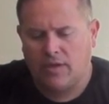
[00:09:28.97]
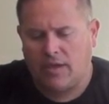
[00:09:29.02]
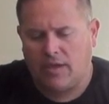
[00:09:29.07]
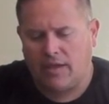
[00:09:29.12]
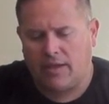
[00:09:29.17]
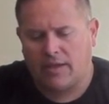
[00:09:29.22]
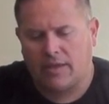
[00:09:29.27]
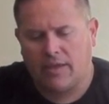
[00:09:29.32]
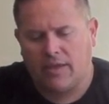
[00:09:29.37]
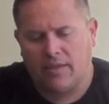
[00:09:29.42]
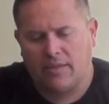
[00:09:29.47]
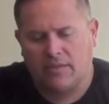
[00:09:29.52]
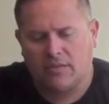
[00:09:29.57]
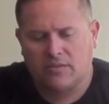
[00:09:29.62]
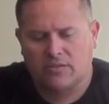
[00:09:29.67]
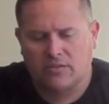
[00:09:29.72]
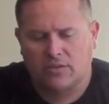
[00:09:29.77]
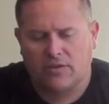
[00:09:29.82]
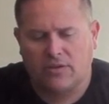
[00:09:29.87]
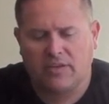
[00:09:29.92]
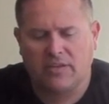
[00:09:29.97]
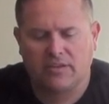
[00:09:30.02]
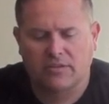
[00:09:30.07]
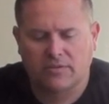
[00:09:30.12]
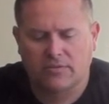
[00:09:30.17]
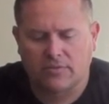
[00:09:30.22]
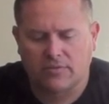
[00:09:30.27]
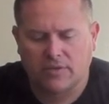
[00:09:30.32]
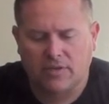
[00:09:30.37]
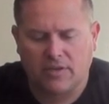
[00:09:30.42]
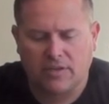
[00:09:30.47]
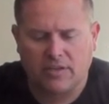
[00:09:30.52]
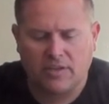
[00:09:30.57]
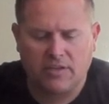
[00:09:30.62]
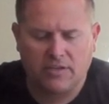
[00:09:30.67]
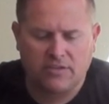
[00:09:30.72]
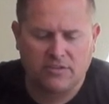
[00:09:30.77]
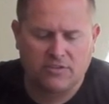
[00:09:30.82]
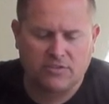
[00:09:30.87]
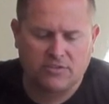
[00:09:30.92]
And again, these are helical cut
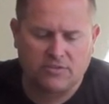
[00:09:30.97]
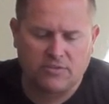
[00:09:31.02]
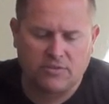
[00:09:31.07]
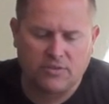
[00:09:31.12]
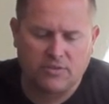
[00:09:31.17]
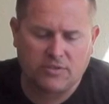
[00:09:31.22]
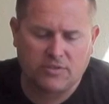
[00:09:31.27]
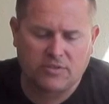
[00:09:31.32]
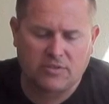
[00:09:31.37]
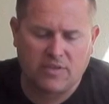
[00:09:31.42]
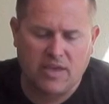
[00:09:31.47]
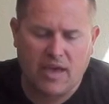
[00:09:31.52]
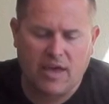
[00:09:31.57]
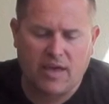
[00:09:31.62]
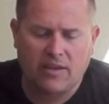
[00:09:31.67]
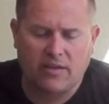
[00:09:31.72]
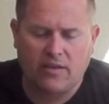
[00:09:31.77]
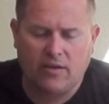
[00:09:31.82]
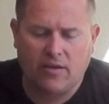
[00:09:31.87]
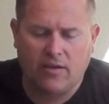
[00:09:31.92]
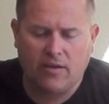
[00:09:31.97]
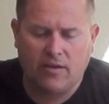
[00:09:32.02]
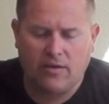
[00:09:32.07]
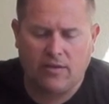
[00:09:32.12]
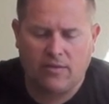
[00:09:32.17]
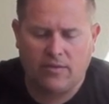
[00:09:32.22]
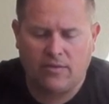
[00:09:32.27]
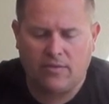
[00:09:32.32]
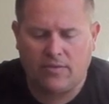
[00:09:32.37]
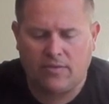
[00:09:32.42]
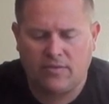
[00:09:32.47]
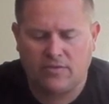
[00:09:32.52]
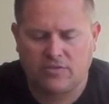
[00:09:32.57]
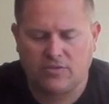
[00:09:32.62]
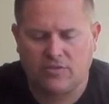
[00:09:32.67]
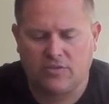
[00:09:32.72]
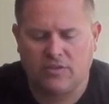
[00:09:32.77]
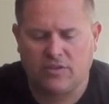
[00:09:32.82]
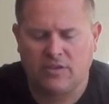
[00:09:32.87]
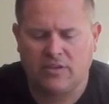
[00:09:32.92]
gears. You'll notice that on
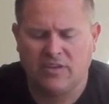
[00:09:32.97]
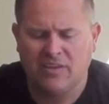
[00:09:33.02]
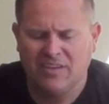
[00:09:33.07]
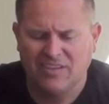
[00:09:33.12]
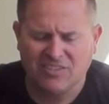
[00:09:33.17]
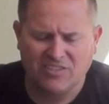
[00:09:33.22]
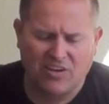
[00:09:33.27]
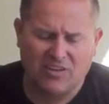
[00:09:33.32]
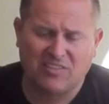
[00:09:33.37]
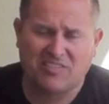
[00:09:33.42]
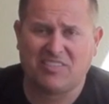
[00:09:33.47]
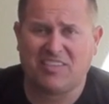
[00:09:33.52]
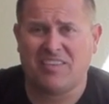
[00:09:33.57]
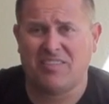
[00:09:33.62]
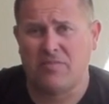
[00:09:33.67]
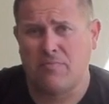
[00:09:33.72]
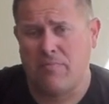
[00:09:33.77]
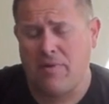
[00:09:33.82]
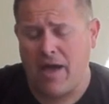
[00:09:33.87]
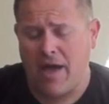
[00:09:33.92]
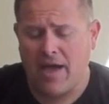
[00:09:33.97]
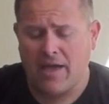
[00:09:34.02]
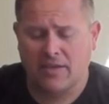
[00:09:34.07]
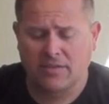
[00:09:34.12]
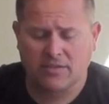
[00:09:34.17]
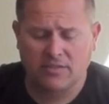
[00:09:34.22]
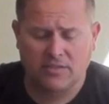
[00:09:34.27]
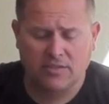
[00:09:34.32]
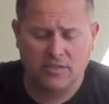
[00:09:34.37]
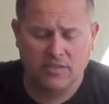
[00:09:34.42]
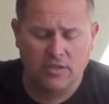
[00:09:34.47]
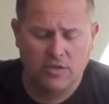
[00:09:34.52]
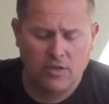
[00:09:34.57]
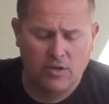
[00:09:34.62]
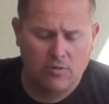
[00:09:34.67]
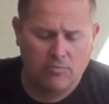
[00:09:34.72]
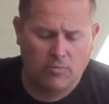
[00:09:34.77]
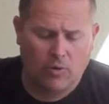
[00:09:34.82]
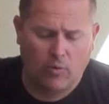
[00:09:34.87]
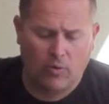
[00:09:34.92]
this unit. It's hard to see in the bags here,
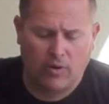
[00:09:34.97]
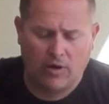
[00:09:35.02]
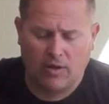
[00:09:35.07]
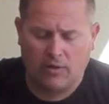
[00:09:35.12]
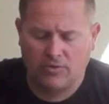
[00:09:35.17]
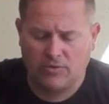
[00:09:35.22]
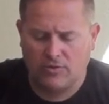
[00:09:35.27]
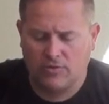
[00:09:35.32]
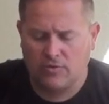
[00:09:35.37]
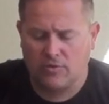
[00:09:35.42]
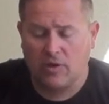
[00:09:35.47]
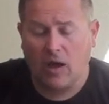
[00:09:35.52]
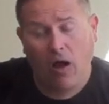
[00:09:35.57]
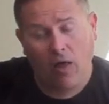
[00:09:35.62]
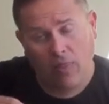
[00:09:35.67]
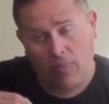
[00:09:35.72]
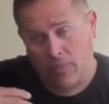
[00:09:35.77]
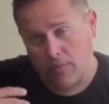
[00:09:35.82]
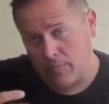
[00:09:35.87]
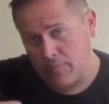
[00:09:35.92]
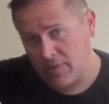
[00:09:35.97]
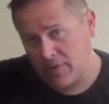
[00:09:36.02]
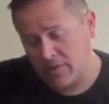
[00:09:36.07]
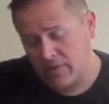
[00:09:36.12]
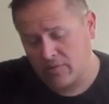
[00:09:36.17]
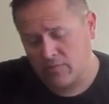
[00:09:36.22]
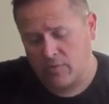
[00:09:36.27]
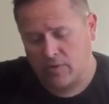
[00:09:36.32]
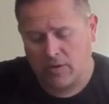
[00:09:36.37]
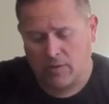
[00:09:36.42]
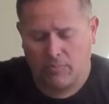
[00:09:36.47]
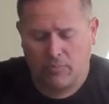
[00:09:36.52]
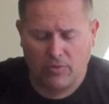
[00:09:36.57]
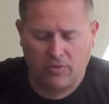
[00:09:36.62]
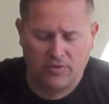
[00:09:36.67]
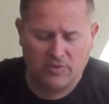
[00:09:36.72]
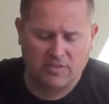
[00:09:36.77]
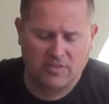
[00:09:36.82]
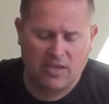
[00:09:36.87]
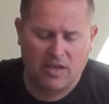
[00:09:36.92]
but what I'll do on the build, when I
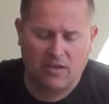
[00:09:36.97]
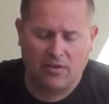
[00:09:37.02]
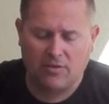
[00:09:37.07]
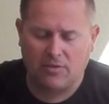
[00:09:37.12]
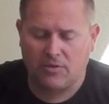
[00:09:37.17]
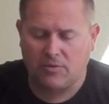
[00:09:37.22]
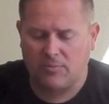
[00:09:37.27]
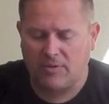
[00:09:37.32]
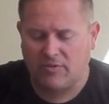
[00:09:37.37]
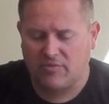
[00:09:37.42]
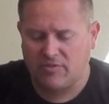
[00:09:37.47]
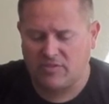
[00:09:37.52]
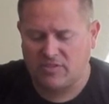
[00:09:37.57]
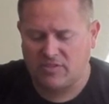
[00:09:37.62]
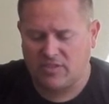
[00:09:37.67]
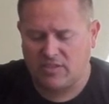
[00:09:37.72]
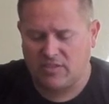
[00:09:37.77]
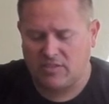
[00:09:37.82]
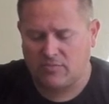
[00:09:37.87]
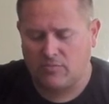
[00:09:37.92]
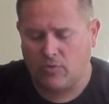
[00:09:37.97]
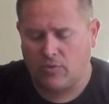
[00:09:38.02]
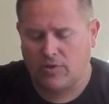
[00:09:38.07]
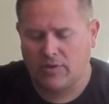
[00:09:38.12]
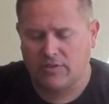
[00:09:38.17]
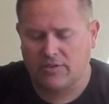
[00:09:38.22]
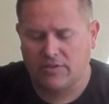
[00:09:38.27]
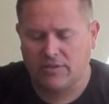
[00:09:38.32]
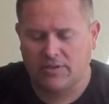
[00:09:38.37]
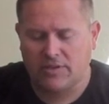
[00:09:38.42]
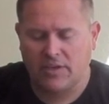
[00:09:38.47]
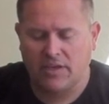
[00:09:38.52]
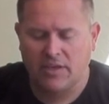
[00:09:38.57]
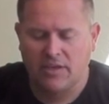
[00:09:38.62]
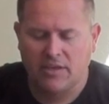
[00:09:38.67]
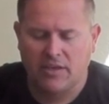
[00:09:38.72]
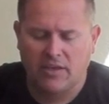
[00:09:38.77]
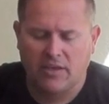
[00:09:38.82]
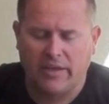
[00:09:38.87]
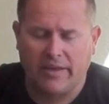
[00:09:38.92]
pull these out, you'll be able to see these more clearly,
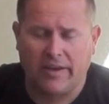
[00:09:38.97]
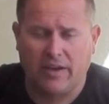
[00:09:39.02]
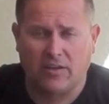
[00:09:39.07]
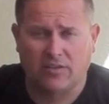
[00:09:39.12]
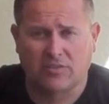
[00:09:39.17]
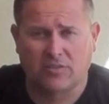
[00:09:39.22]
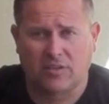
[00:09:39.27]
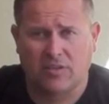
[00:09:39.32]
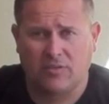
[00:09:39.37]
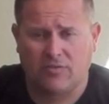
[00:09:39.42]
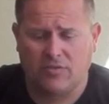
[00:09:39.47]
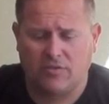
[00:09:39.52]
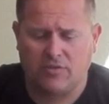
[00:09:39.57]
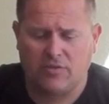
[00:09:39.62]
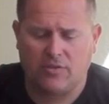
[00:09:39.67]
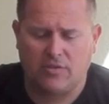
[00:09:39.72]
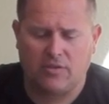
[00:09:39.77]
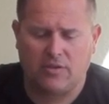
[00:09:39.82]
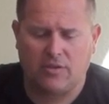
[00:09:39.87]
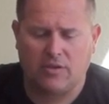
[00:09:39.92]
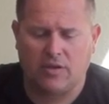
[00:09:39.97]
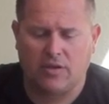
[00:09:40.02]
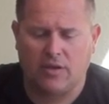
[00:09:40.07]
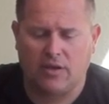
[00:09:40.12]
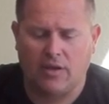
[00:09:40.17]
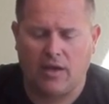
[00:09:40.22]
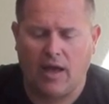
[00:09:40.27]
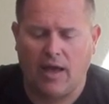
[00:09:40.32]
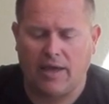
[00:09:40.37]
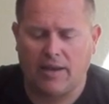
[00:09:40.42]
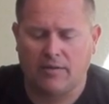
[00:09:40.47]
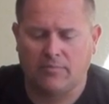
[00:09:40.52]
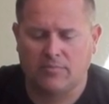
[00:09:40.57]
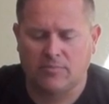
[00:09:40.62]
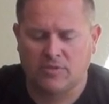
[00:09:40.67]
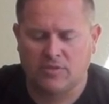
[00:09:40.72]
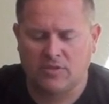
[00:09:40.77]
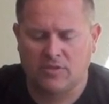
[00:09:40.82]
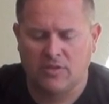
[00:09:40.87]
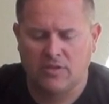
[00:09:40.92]
and also give you the
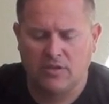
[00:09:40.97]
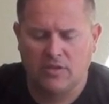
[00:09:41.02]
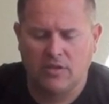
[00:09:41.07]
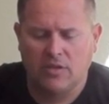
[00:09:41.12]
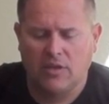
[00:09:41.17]
items